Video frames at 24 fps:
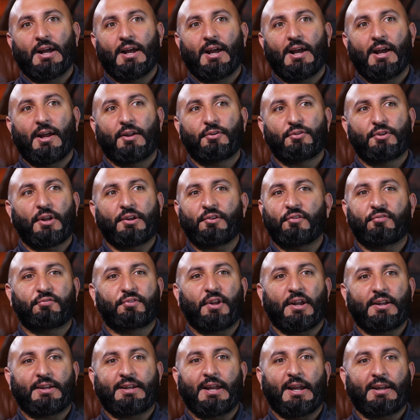and they just
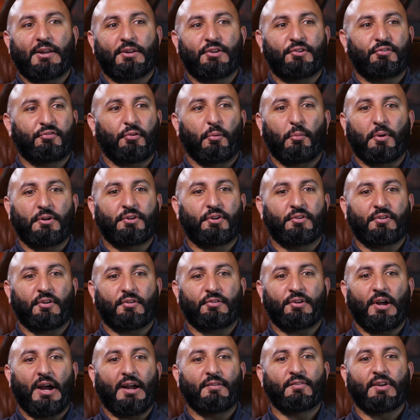dedicated so much of their
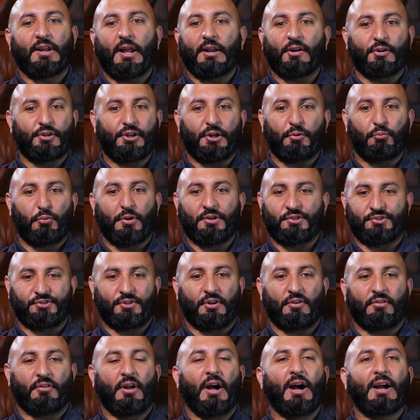time and energy, risked
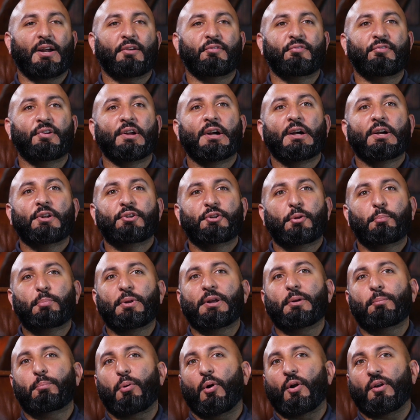their lives to
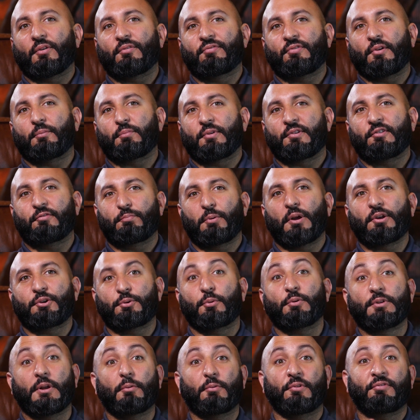be a part of something
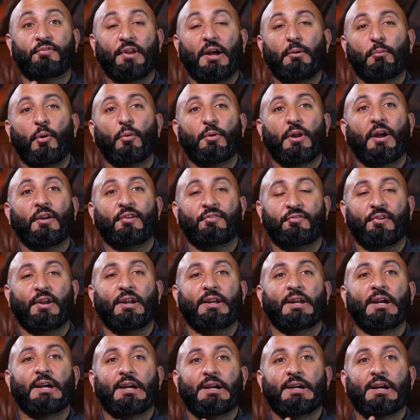special. And it was that moment I
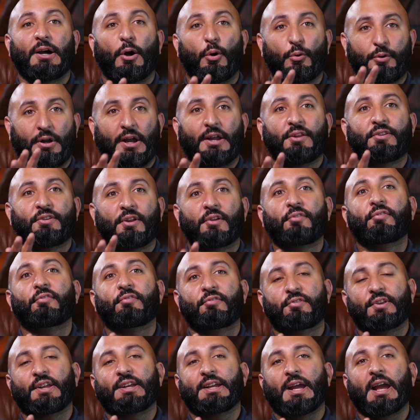said, okay, this
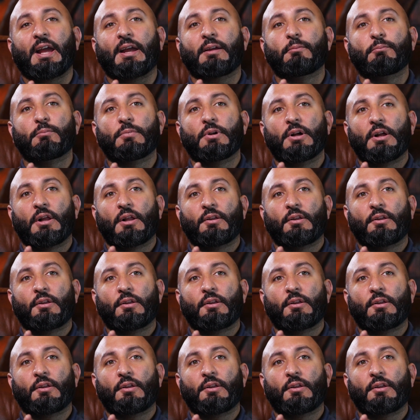is the game